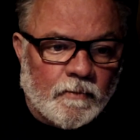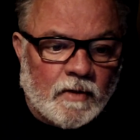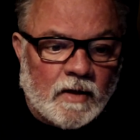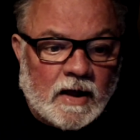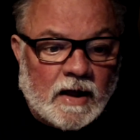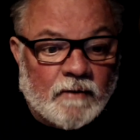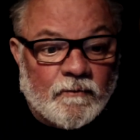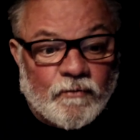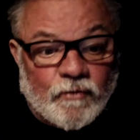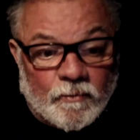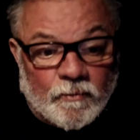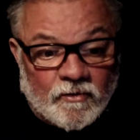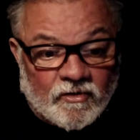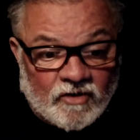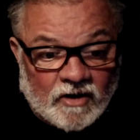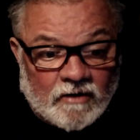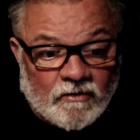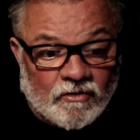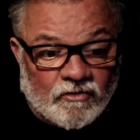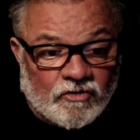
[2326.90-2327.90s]
And from the
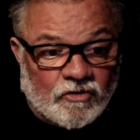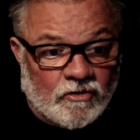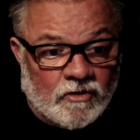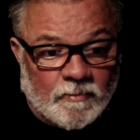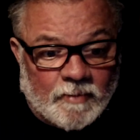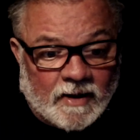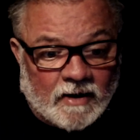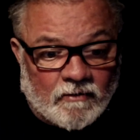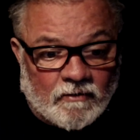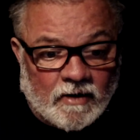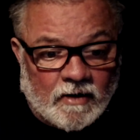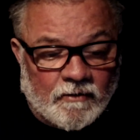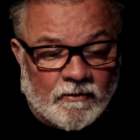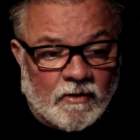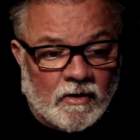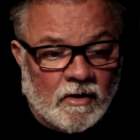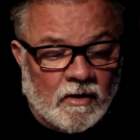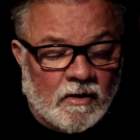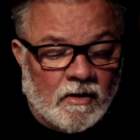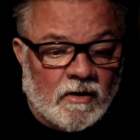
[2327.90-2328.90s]
Secret Zoo in the background.
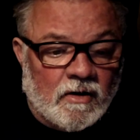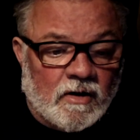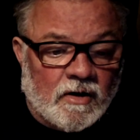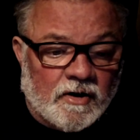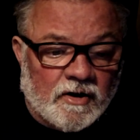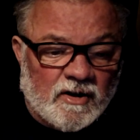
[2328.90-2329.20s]
And I